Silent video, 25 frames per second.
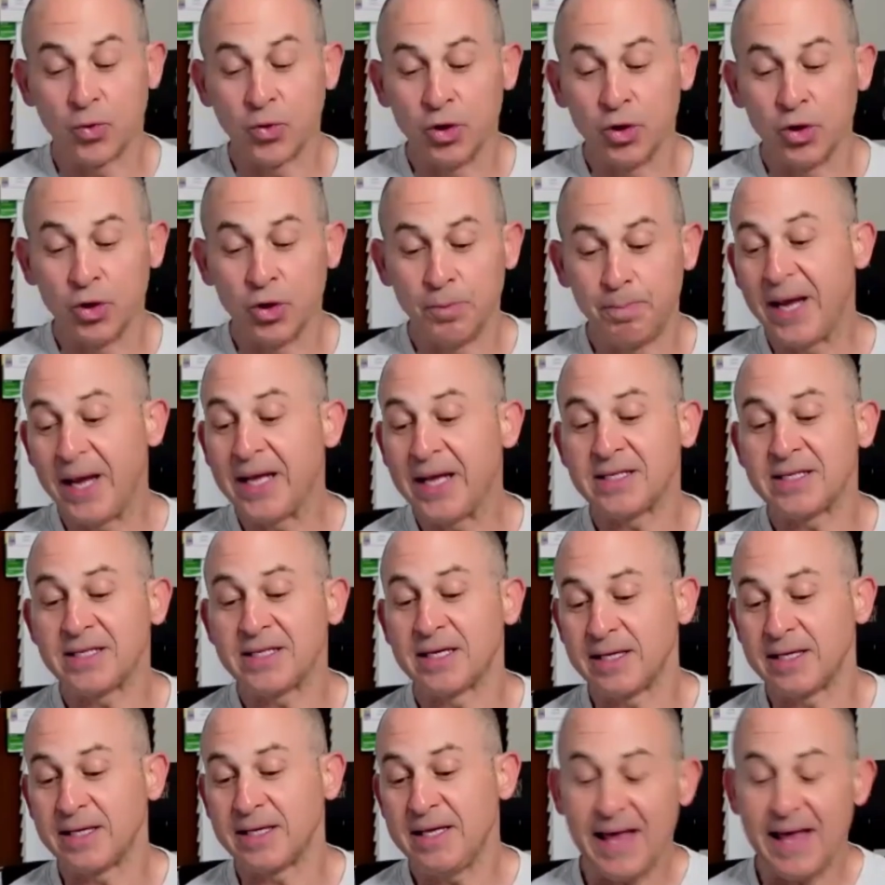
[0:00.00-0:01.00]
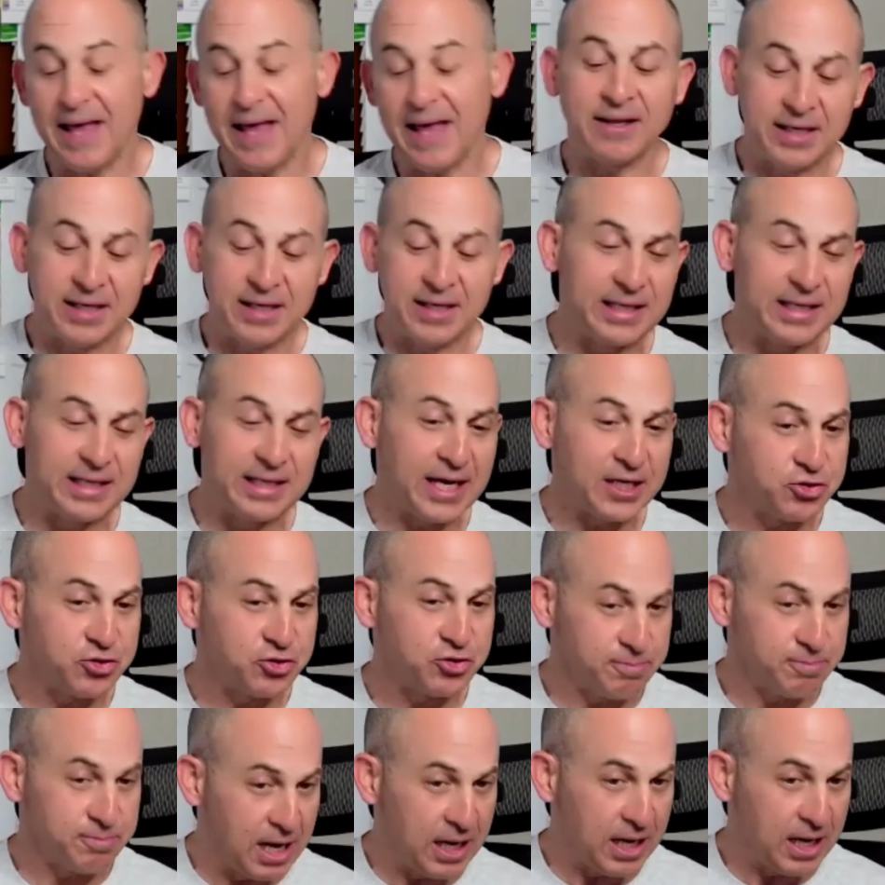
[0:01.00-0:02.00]
basically, that little extra
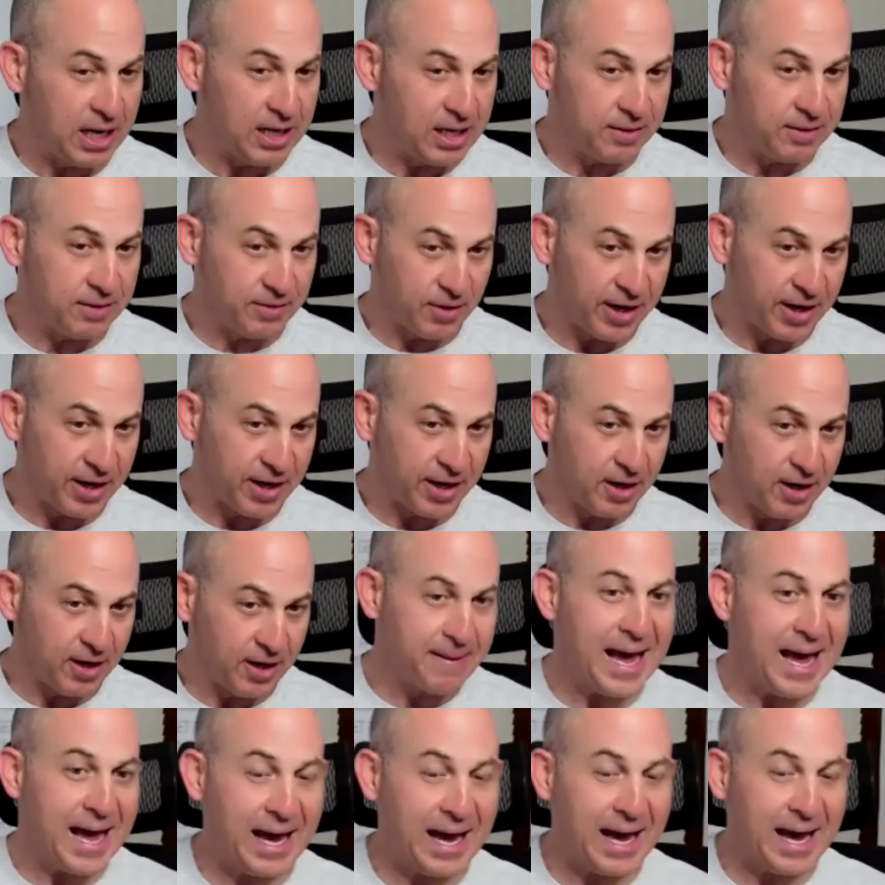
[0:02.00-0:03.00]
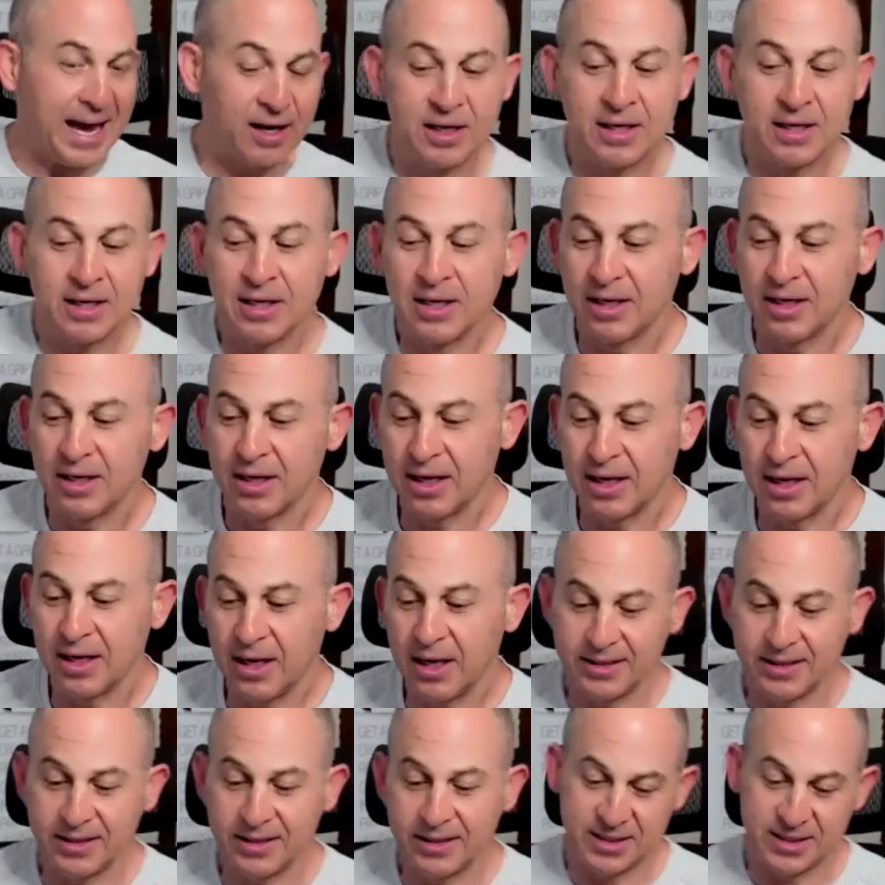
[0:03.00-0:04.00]
money that I got back, in
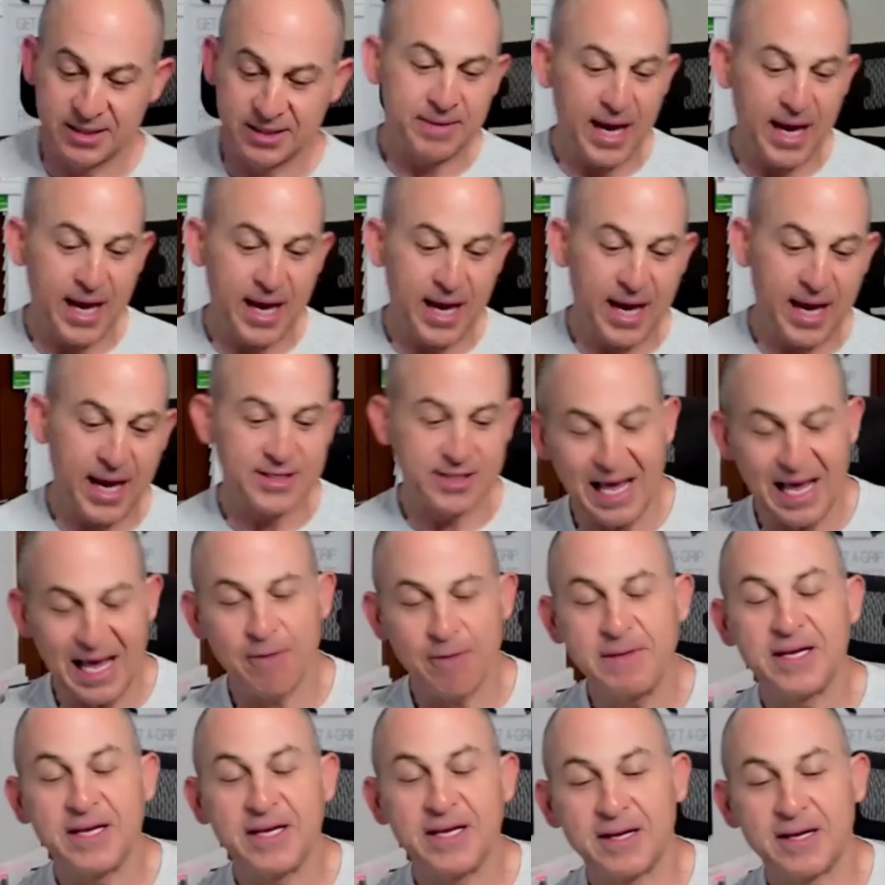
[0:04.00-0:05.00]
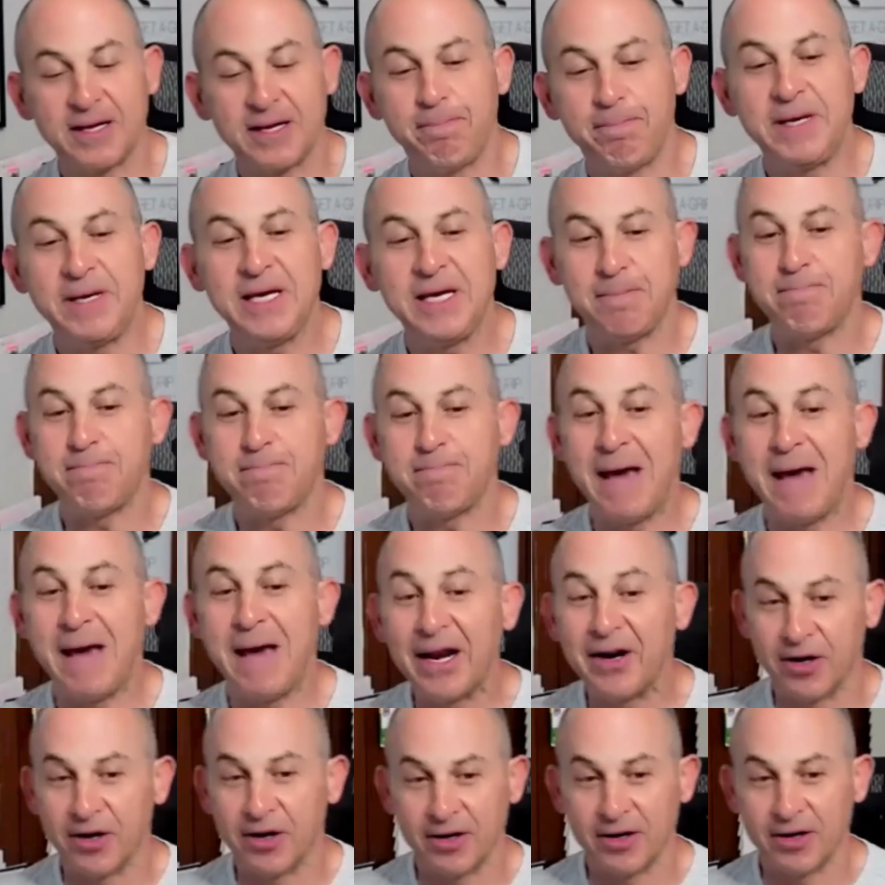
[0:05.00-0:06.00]
some cases, allowed me to compete
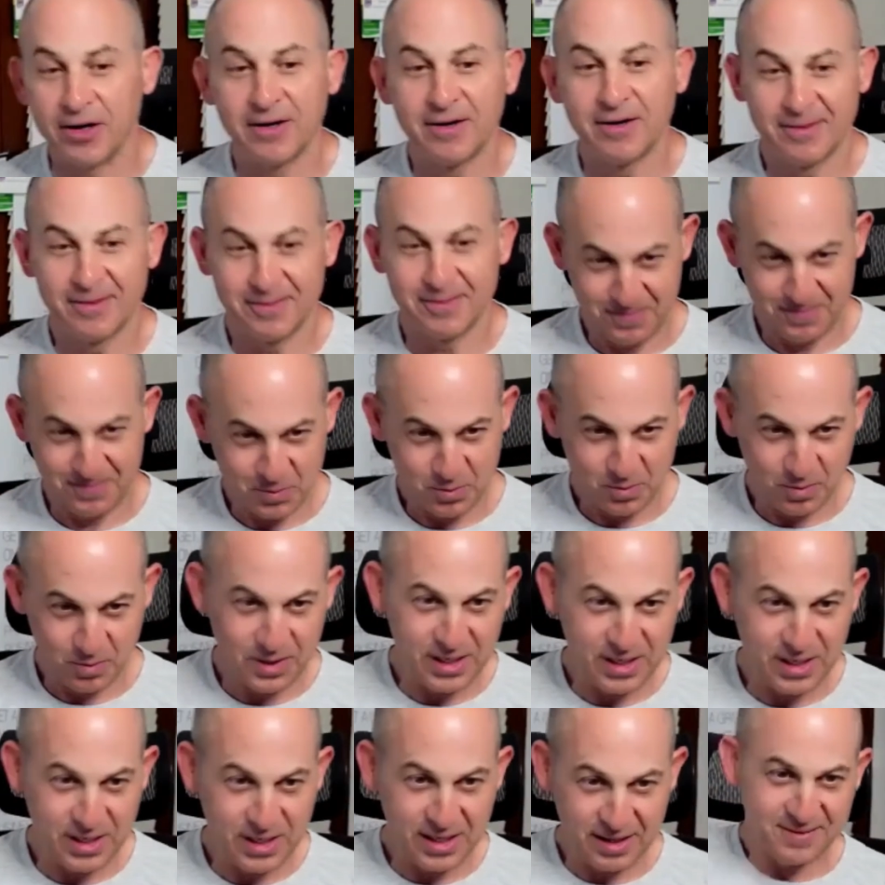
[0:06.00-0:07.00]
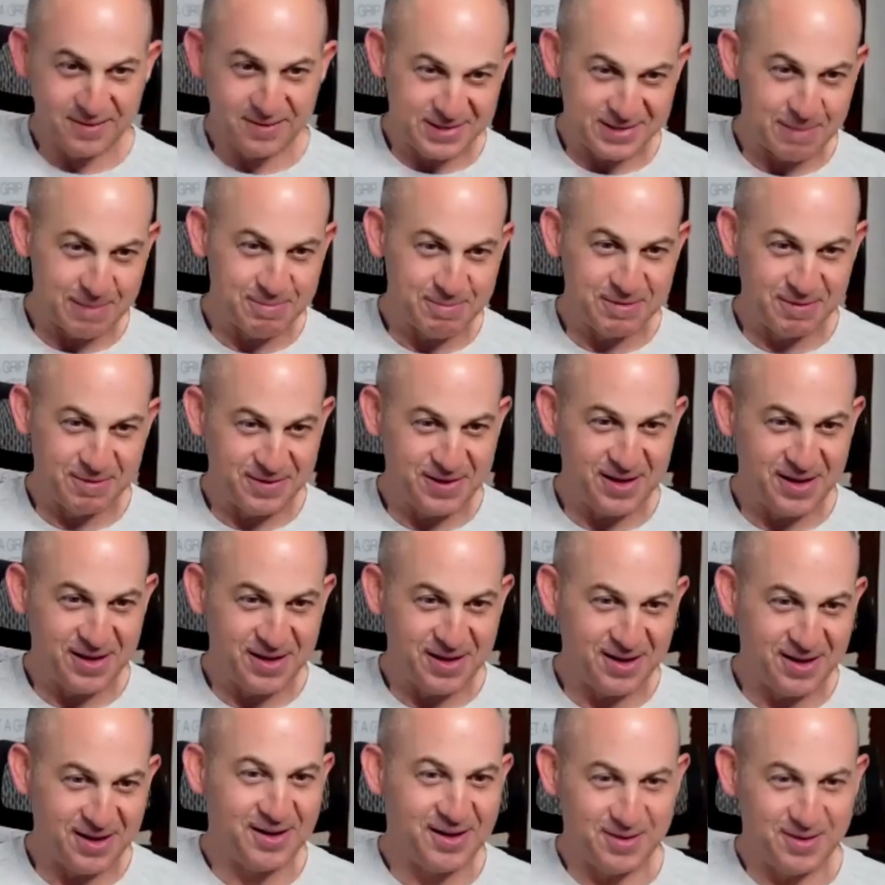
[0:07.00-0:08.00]
better with some of
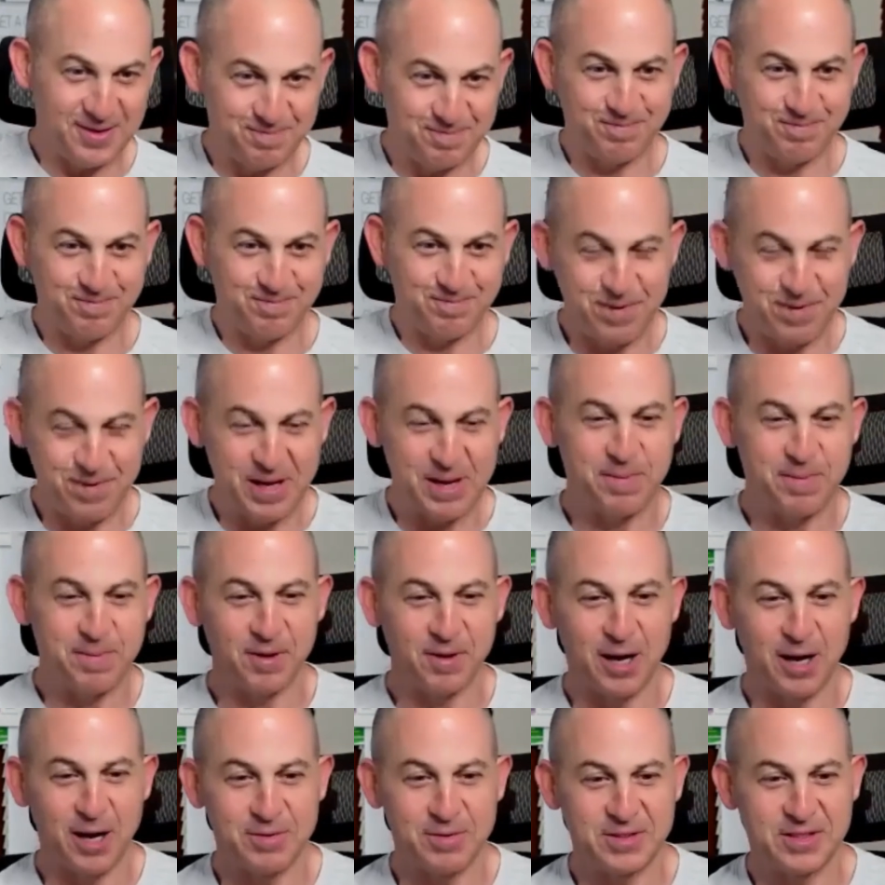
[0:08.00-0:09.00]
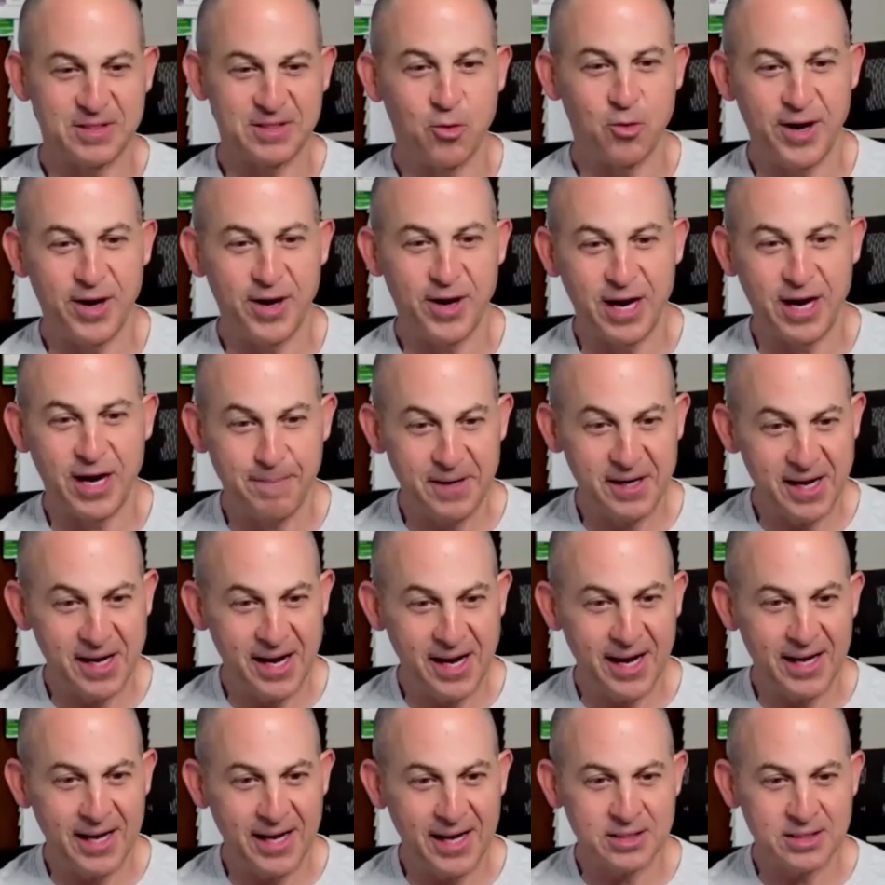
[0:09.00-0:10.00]
the people I was going up against.